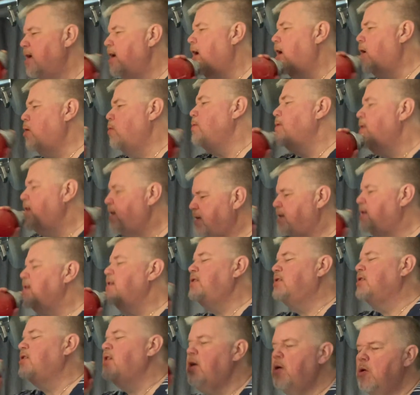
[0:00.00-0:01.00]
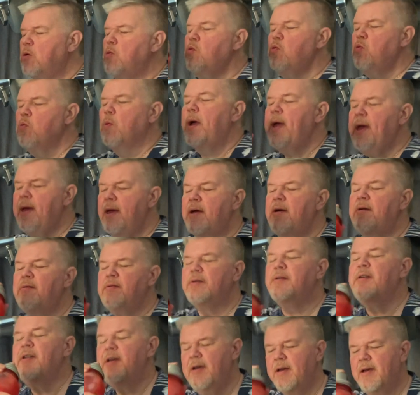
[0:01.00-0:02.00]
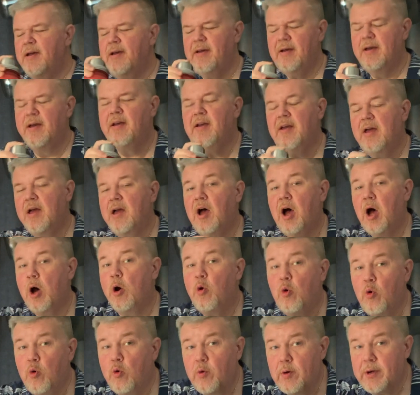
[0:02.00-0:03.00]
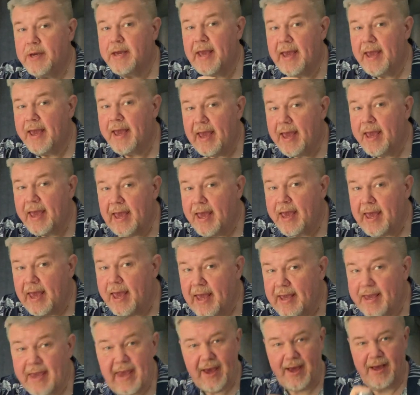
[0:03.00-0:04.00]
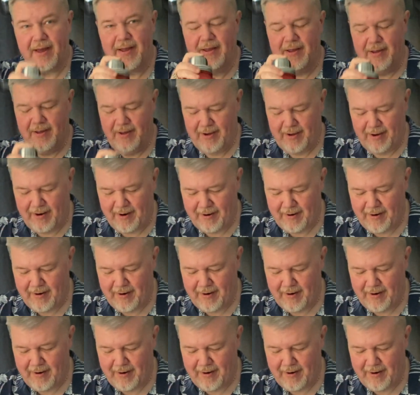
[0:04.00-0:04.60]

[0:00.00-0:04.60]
on the disco round. Oh yeah, yeah. All